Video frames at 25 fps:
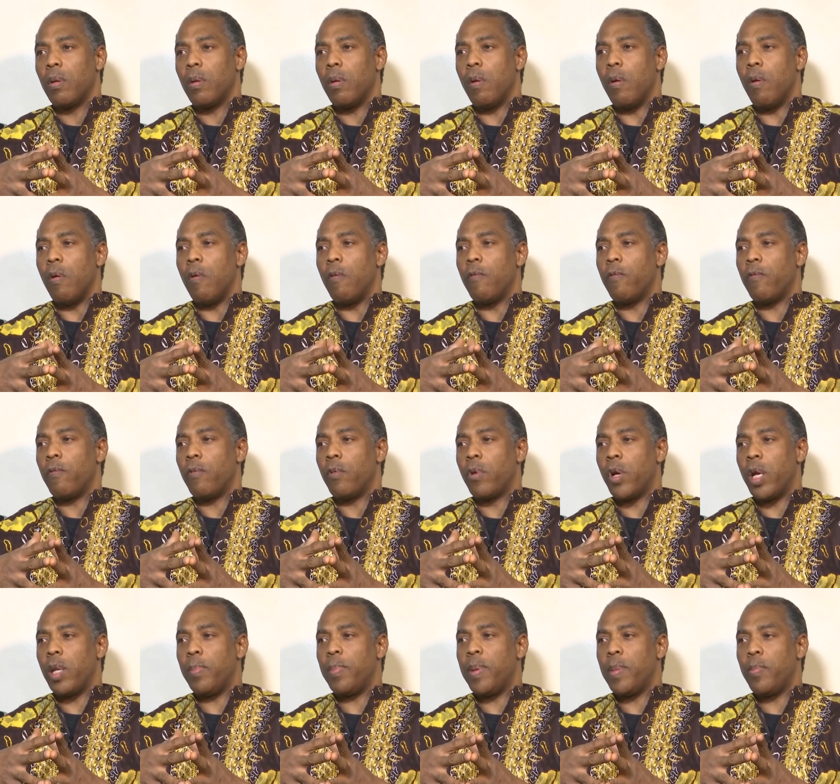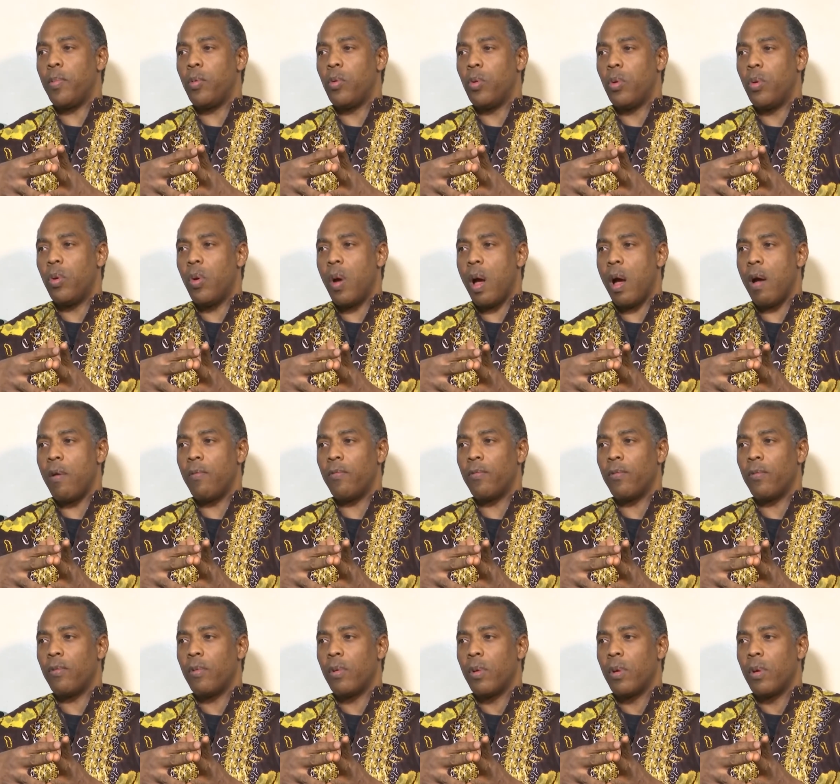of great people who have
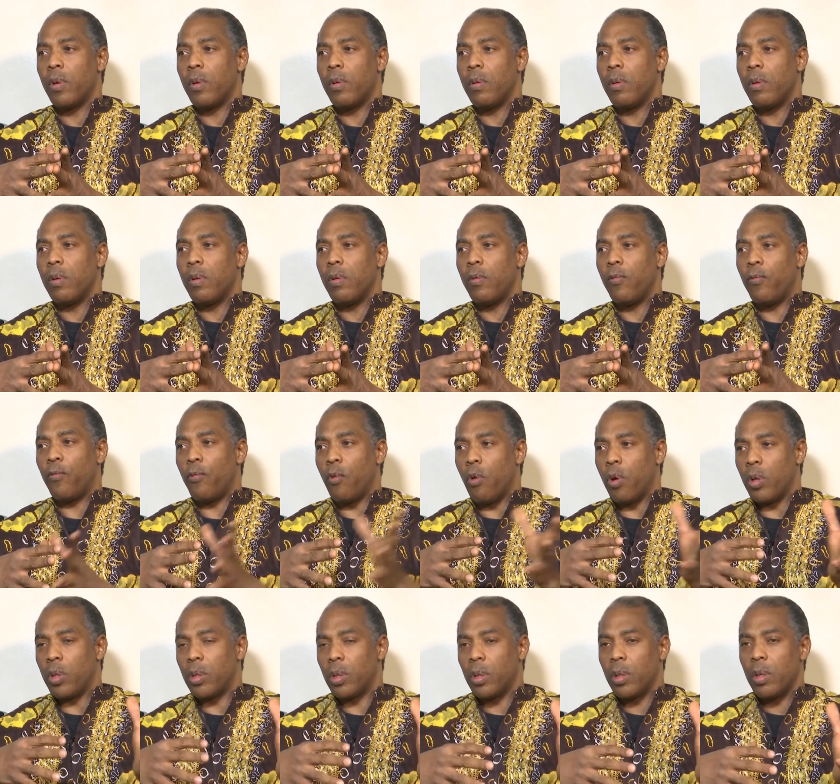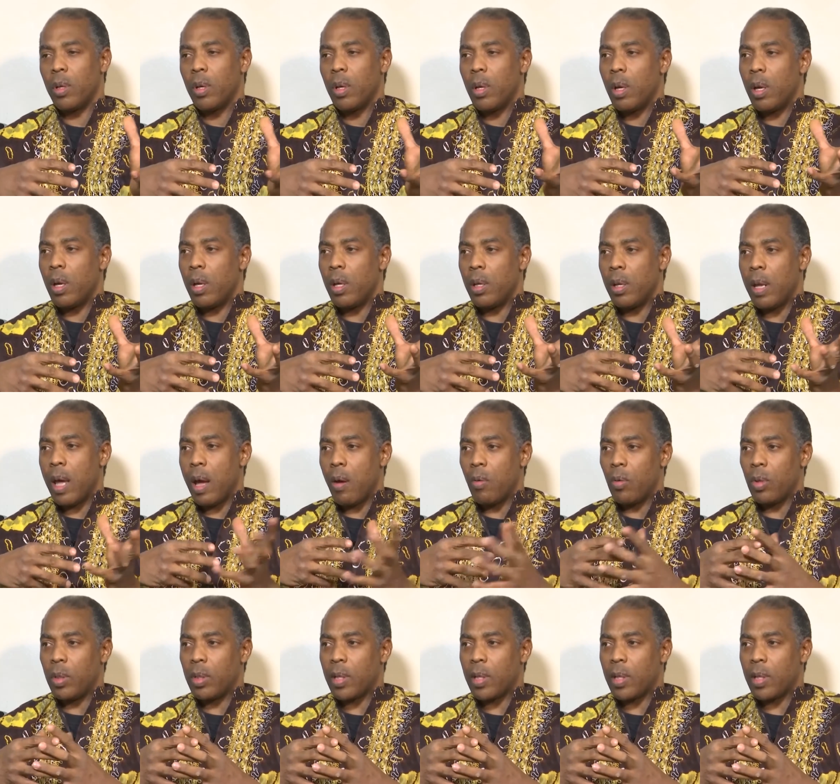fought in their own